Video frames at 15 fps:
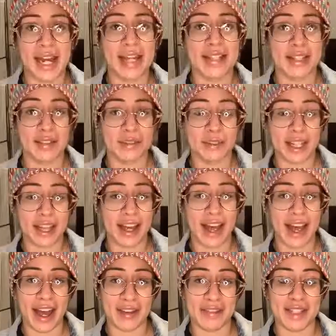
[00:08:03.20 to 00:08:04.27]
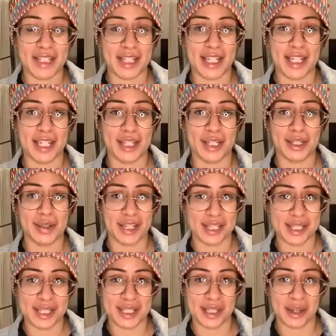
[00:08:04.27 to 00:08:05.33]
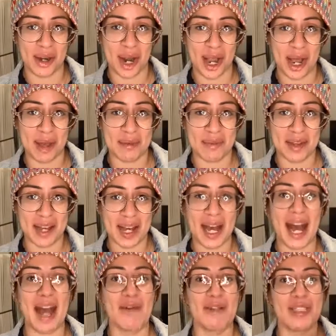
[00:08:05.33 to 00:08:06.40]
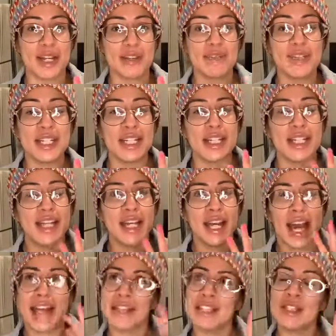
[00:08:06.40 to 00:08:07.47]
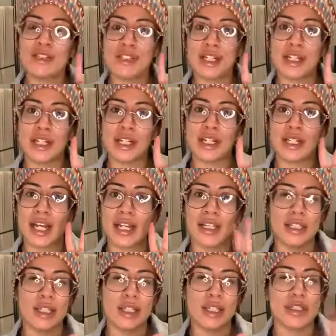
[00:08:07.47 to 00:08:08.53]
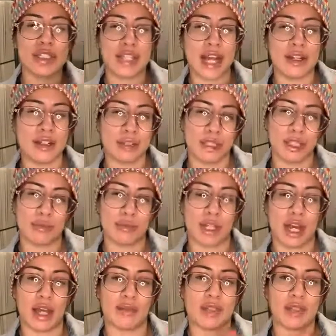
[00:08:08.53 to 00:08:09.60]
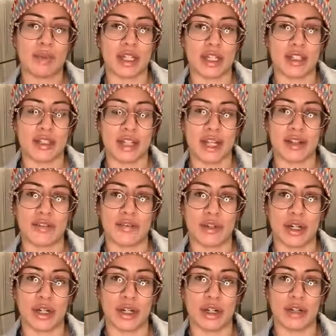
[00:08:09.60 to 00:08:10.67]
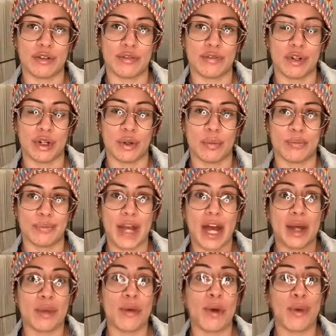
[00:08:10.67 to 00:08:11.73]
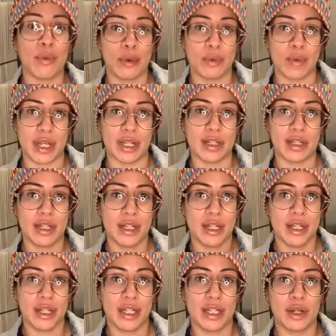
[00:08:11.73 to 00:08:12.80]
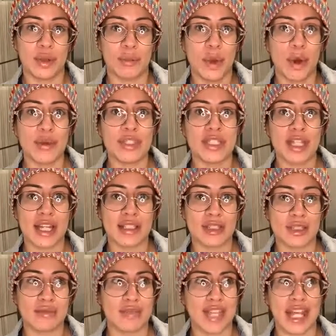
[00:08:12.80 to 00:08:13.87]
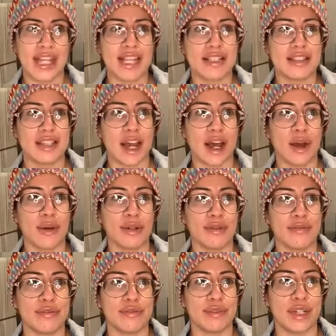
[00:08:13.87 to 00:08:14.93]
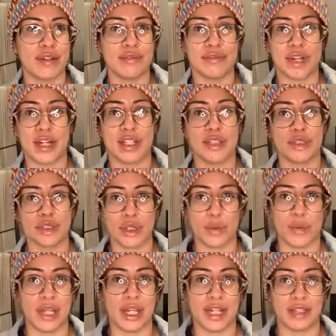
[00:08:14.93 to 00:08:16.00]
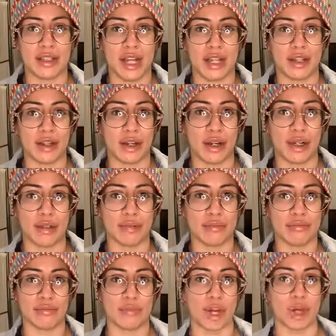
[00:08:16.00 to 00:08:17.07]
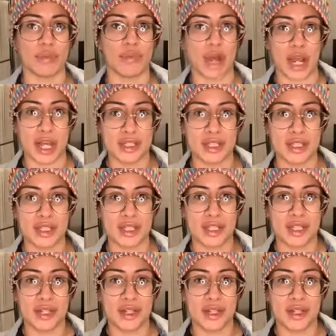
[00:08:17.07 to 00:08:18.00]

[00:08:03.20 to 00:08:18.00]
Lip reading: I definitely have seen your Instagram. I think there's a like a double standard sometimes because like for hetero women, posts get taken down of us showing like our breasts.